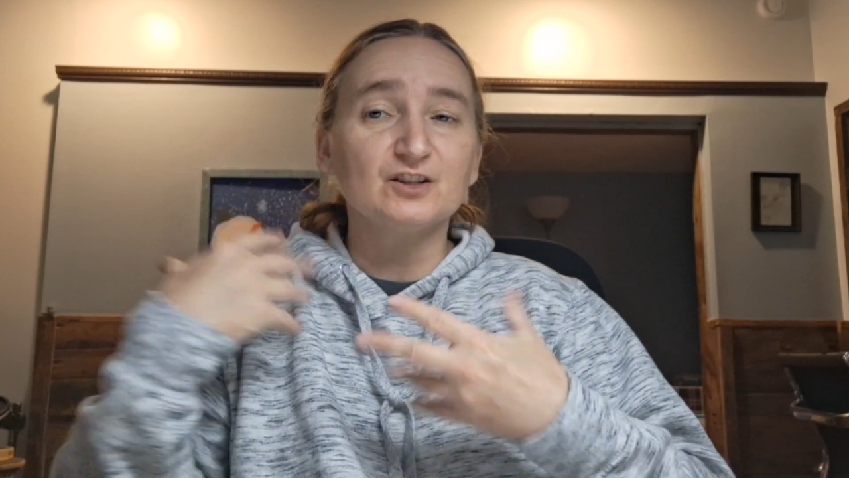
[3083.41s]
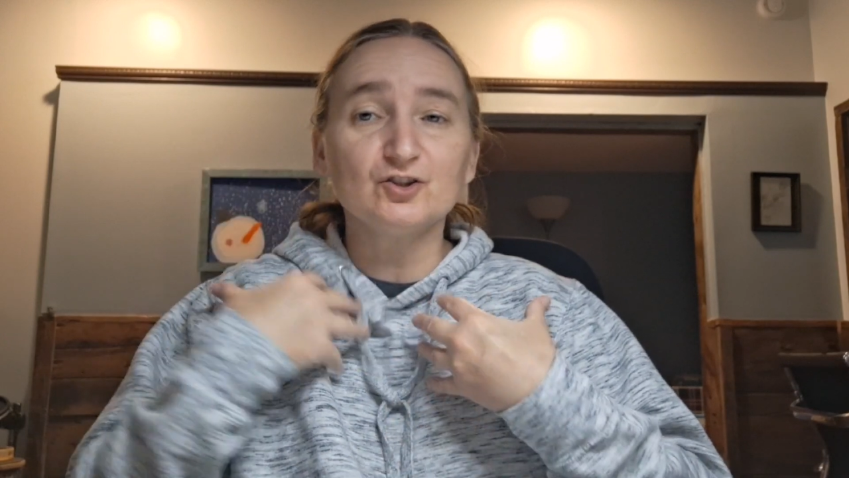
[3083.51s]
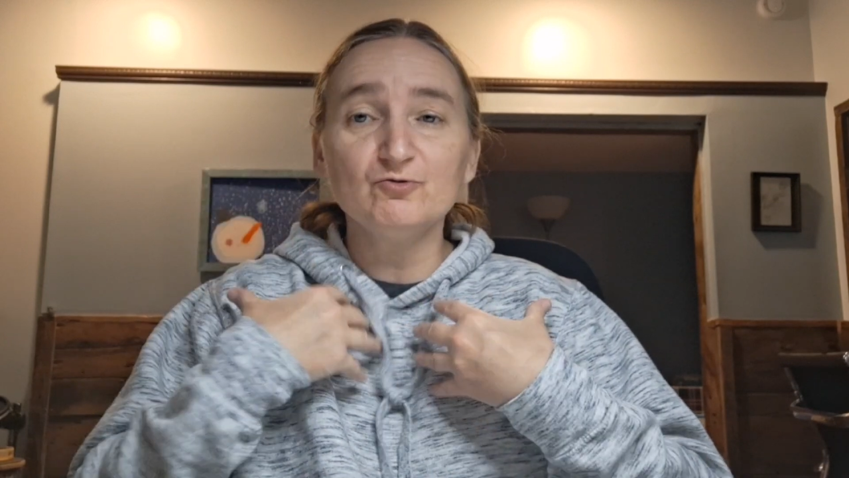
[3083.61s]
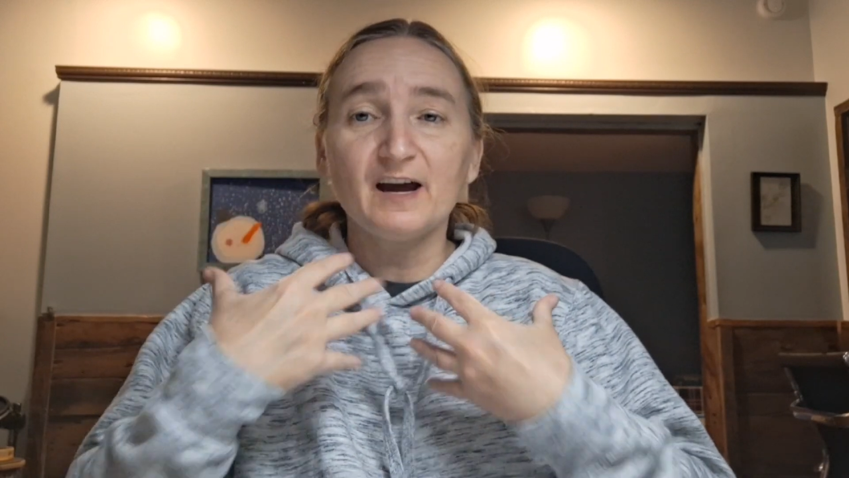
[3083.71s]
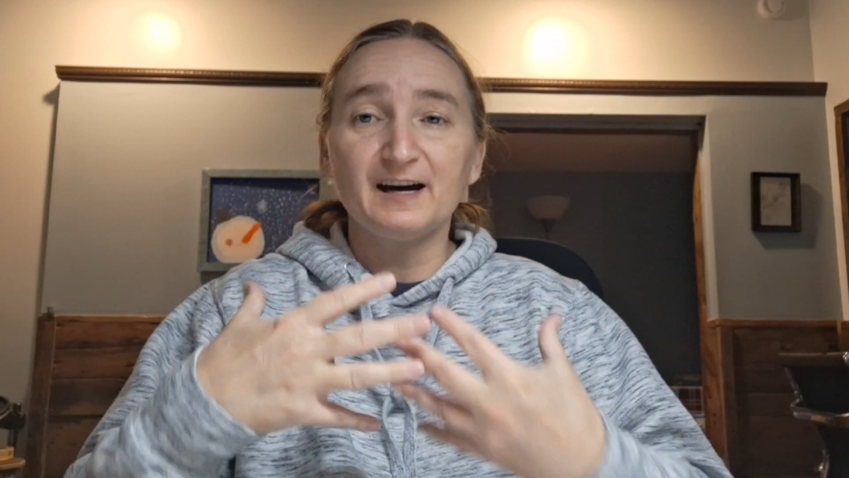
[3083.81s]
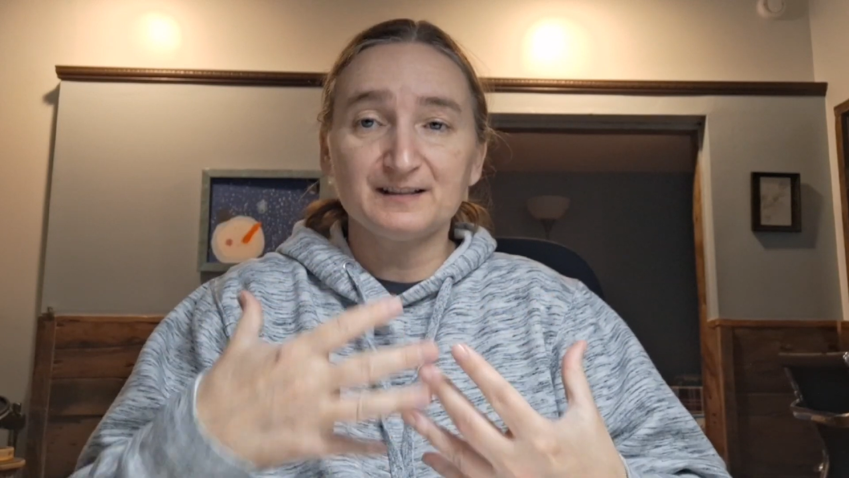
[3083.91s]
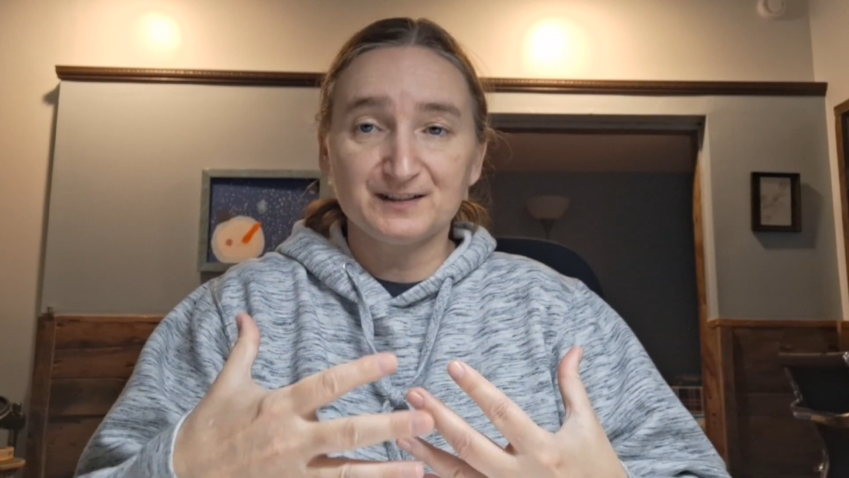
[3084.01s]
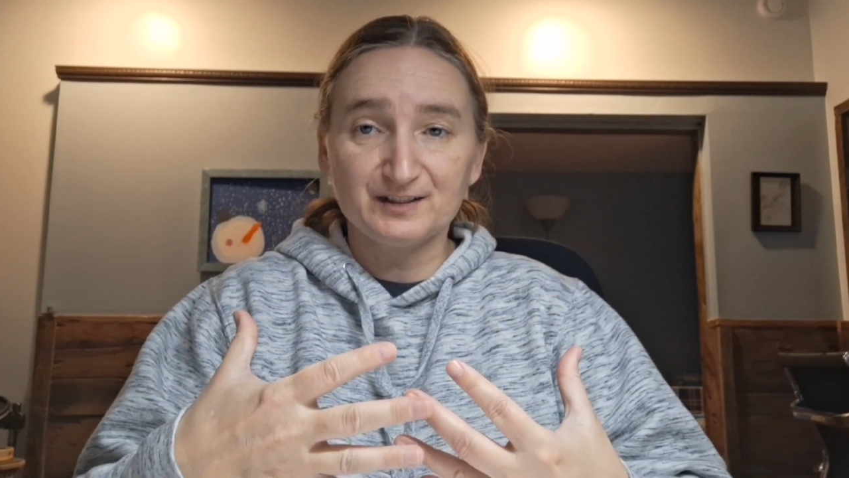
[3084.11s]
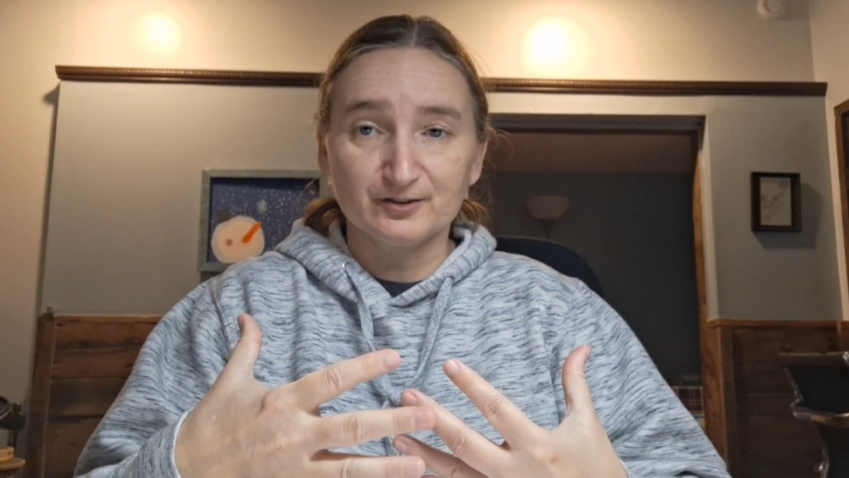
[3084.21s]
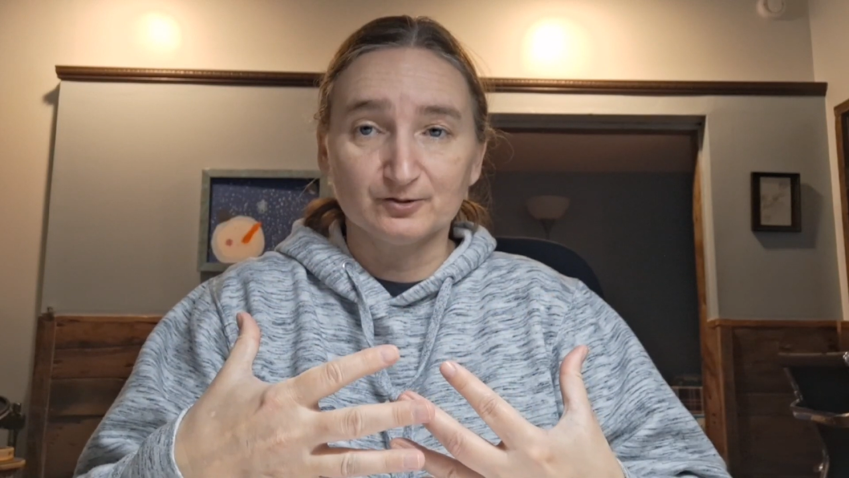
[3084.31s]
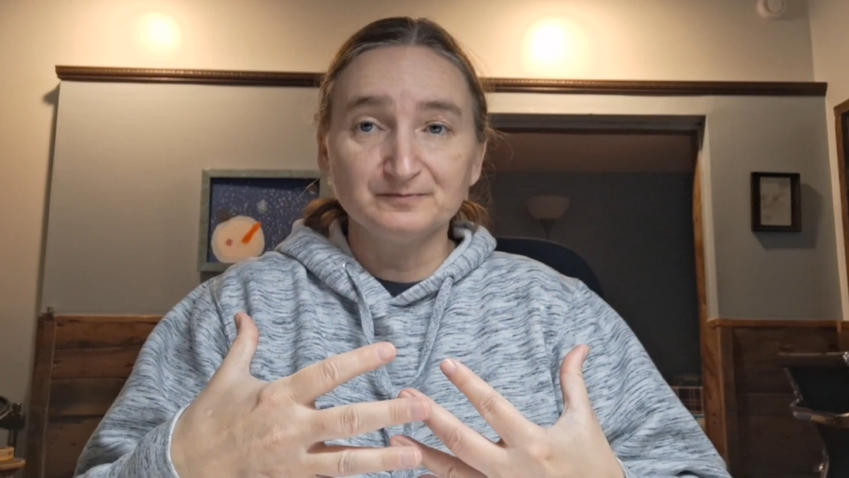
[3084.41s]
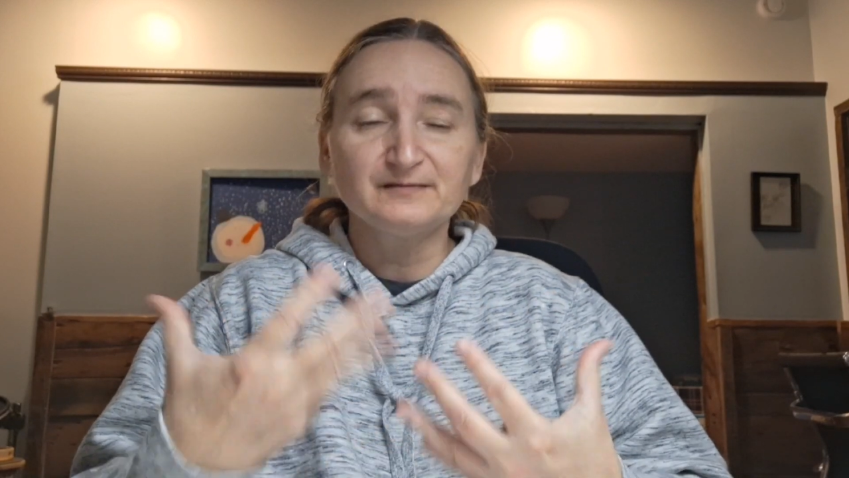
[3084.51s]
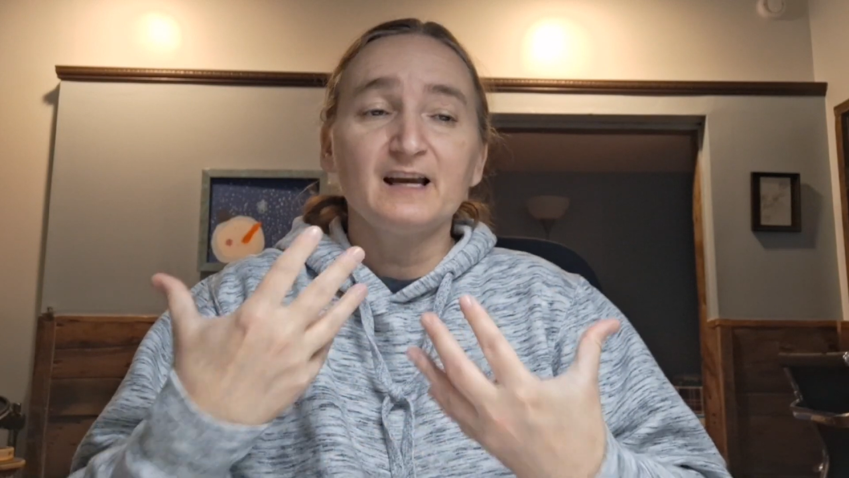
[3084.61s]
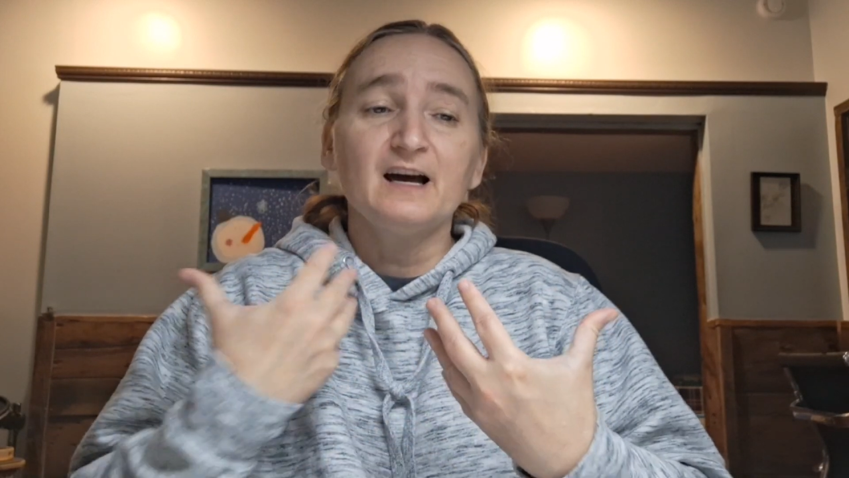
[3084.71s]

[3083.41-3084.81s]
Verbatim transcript: that you had in school.